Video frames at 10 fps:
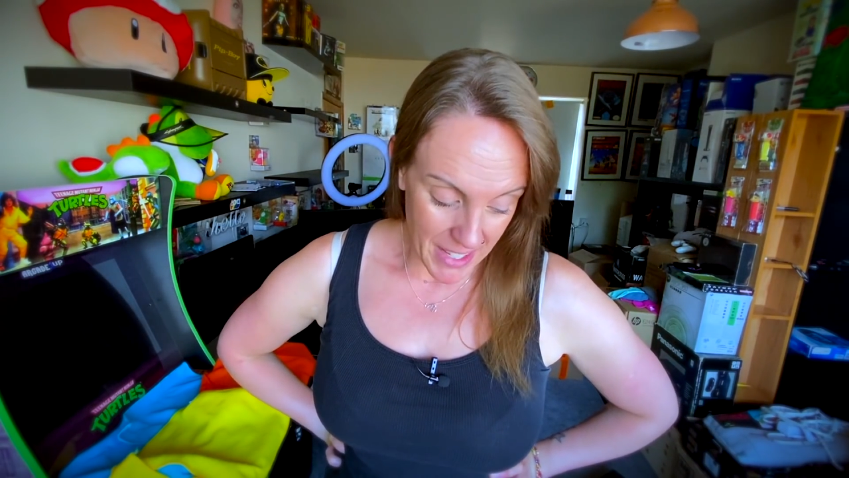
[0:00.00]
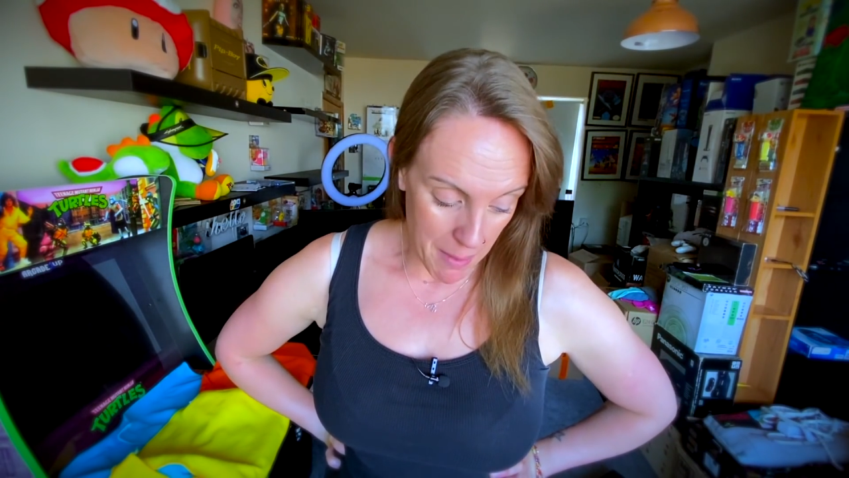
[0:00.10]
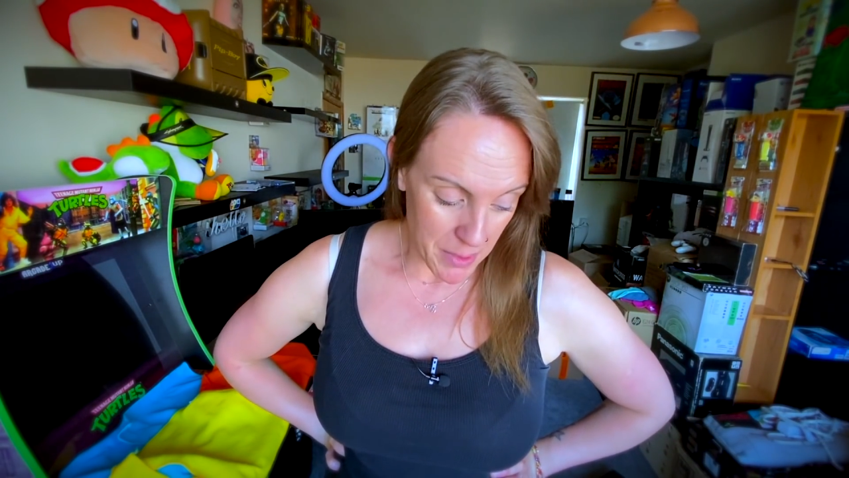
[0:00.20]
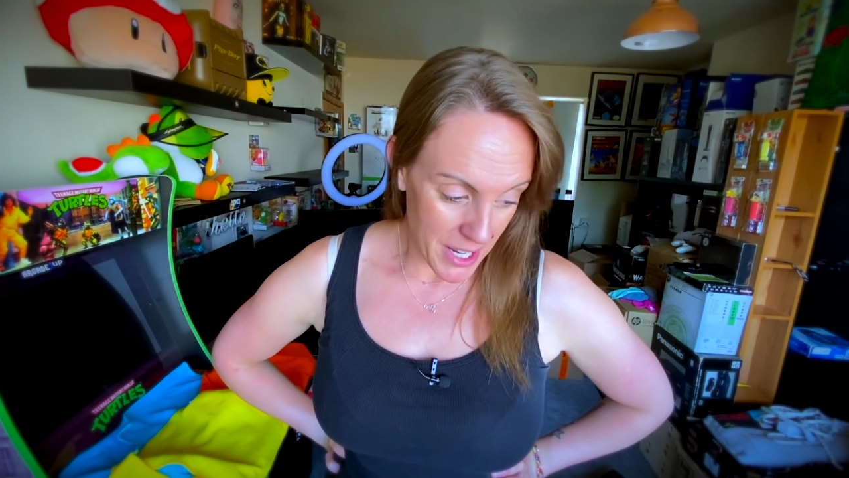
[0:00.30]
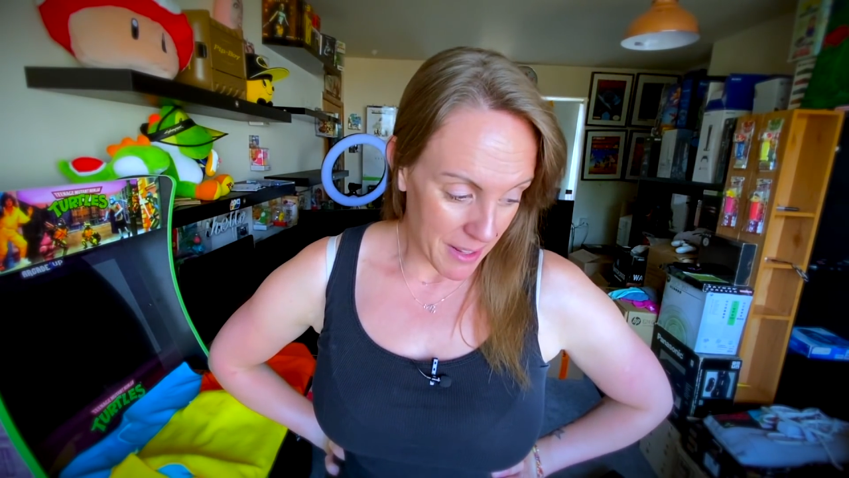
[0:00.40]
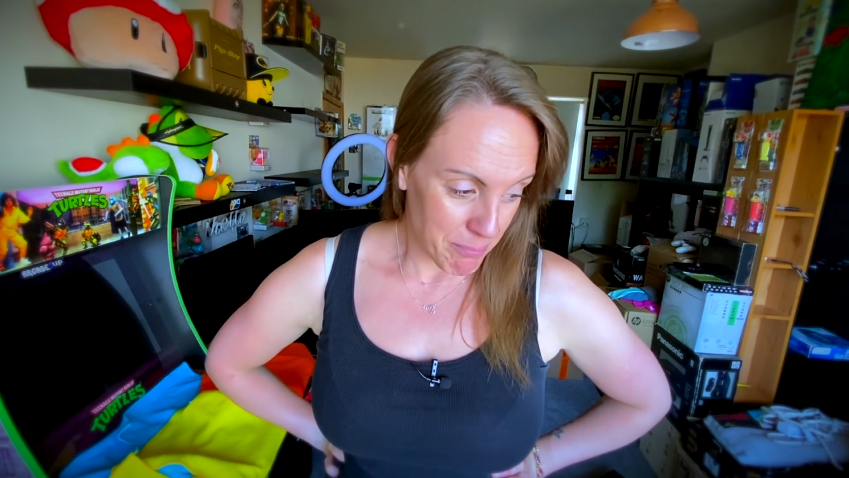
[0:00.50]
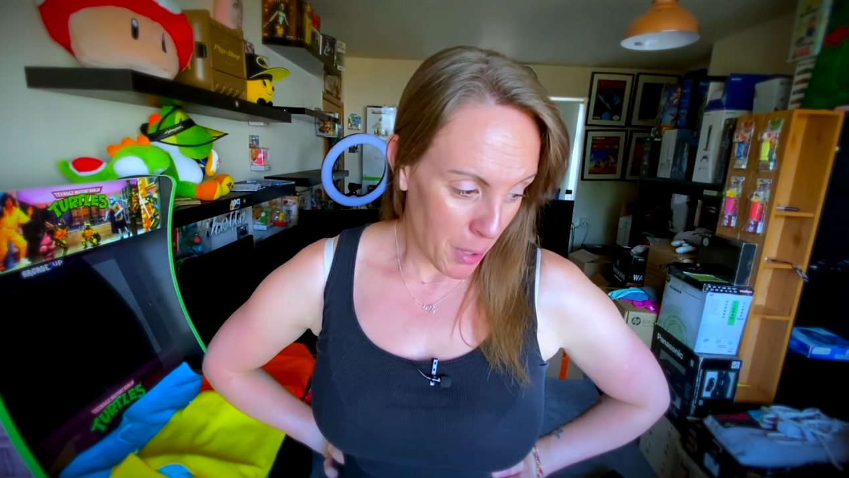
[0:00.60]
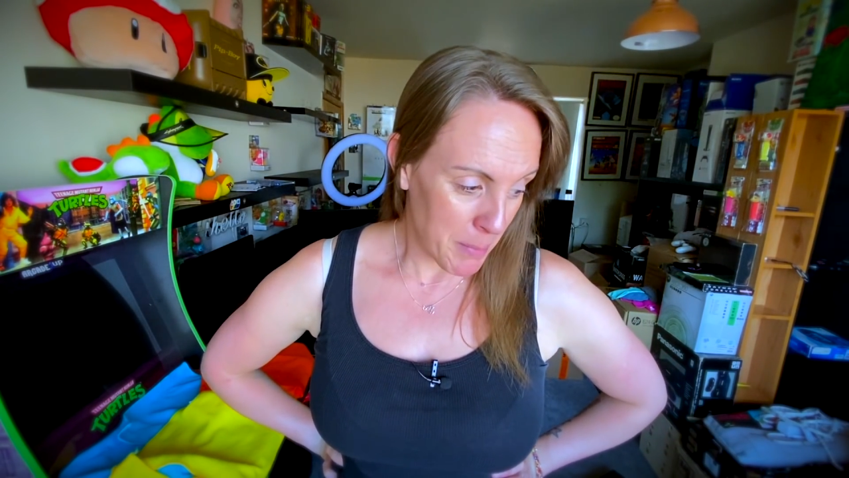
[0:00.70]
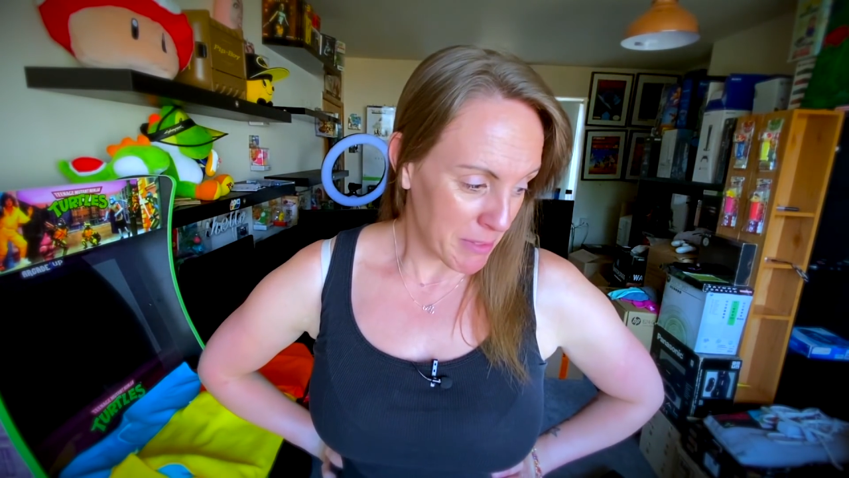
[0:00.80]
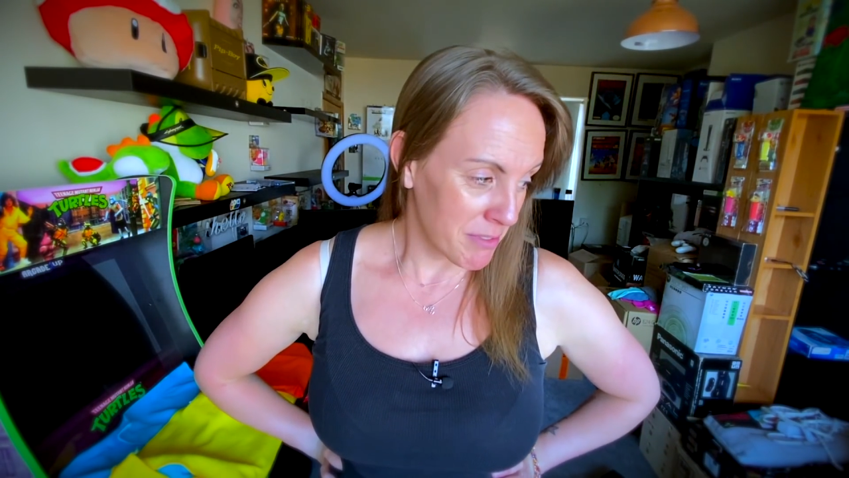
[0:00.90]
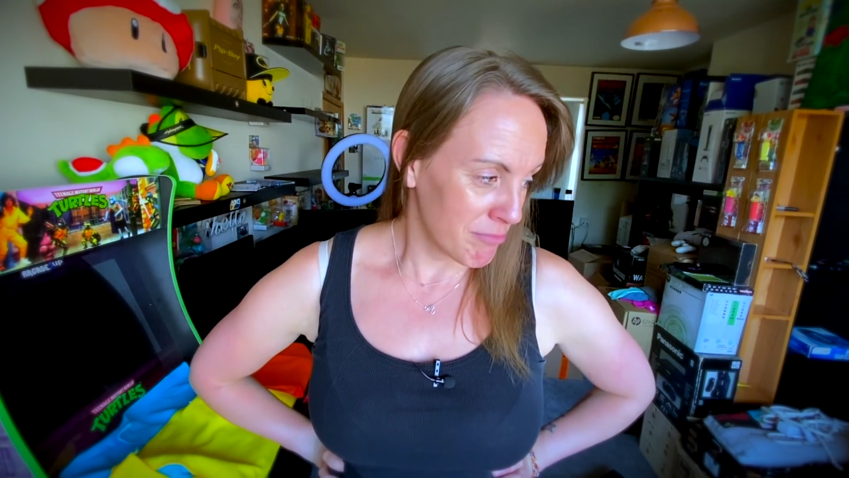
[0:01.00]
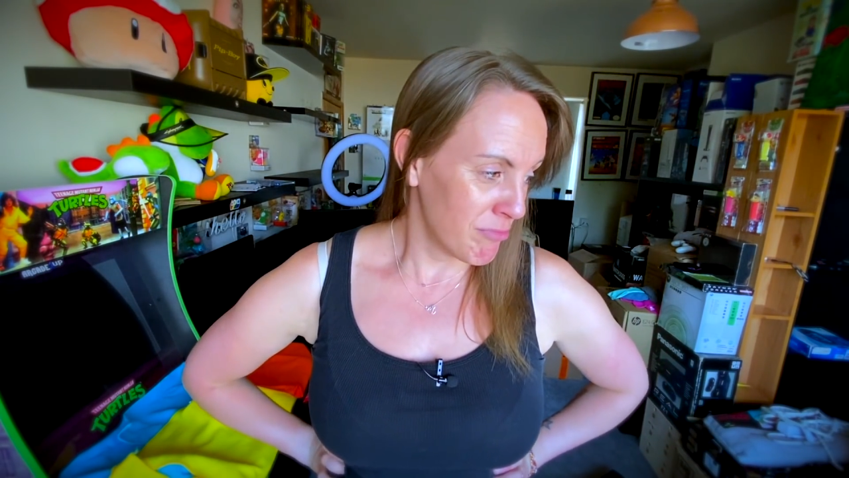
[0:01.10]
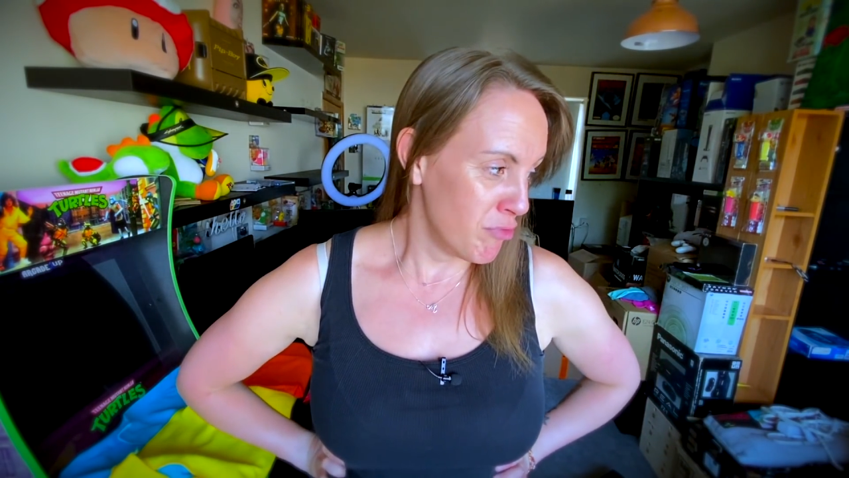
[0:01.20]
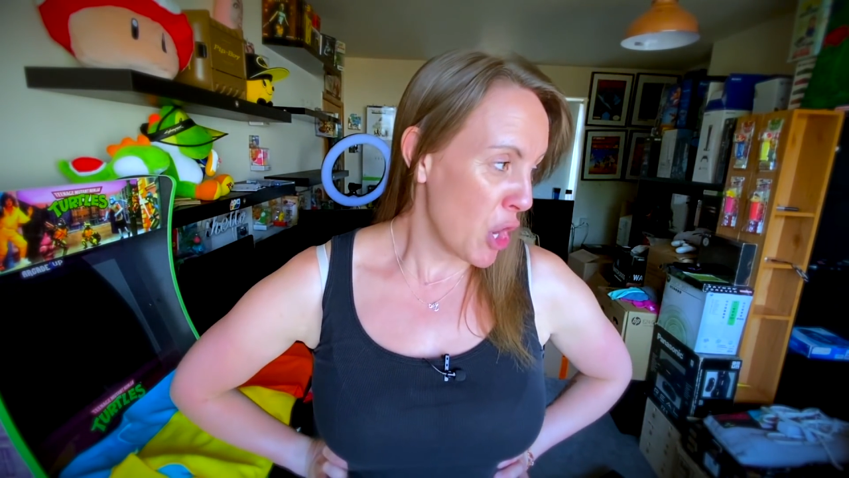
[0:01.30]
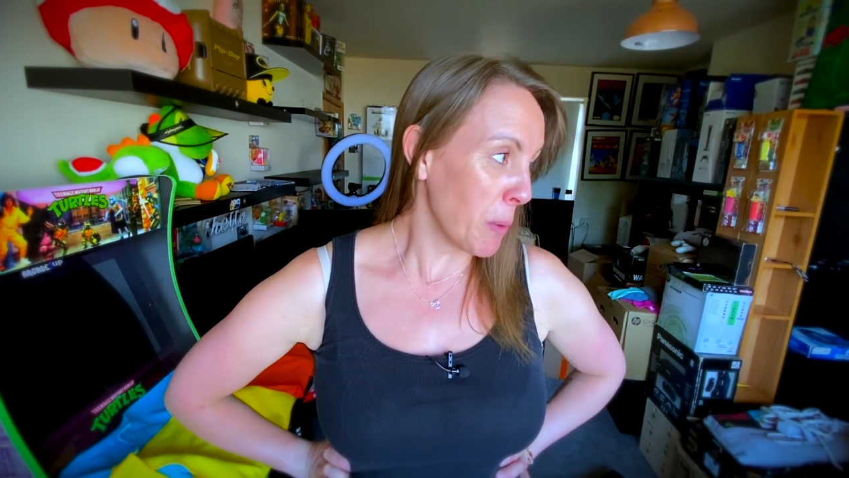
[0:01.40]
I've probably
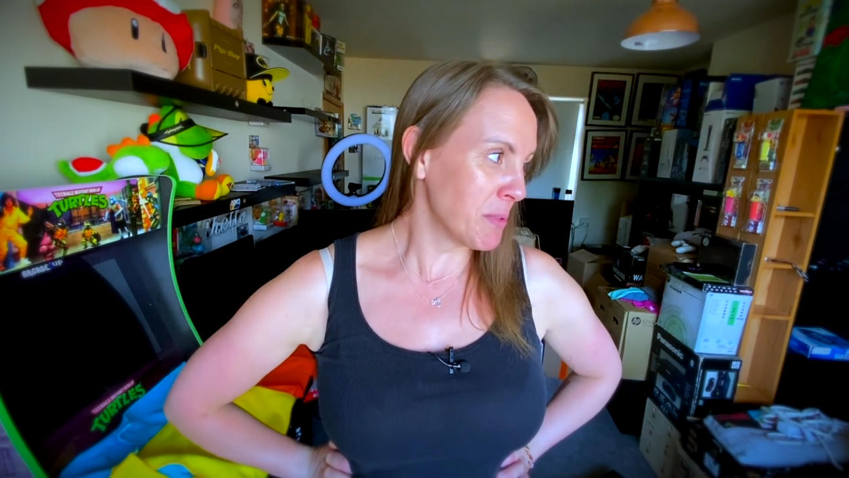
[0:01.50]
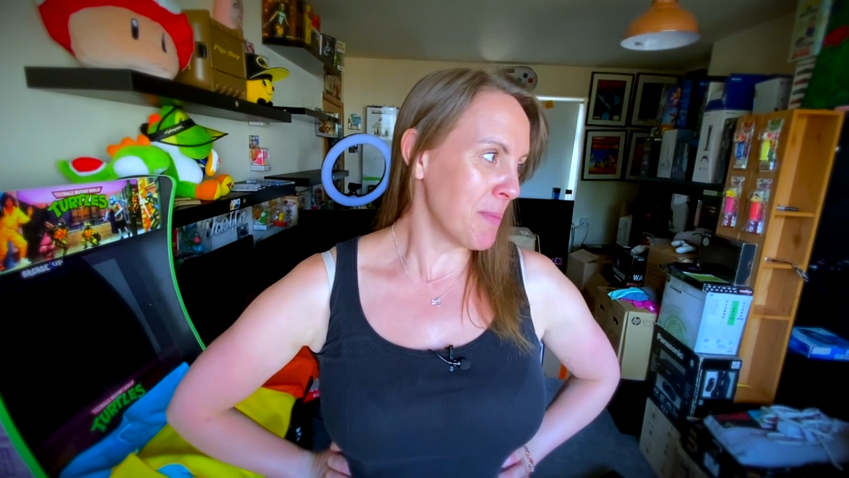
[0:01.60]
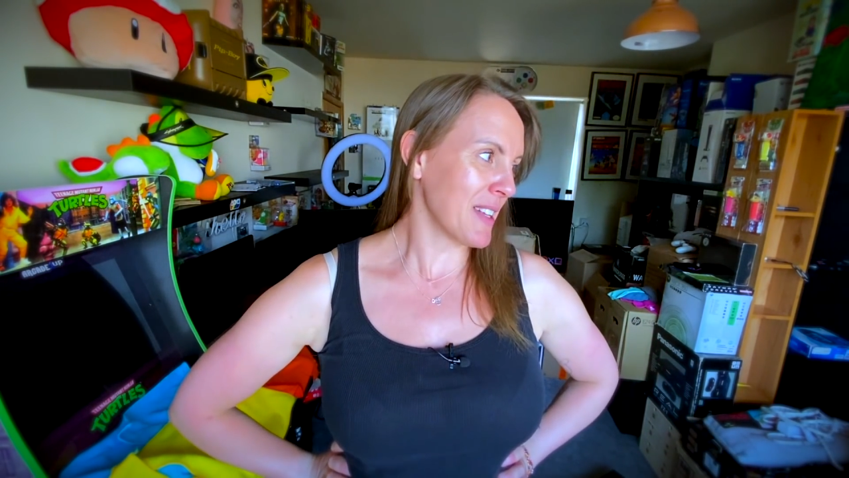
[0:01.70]
looped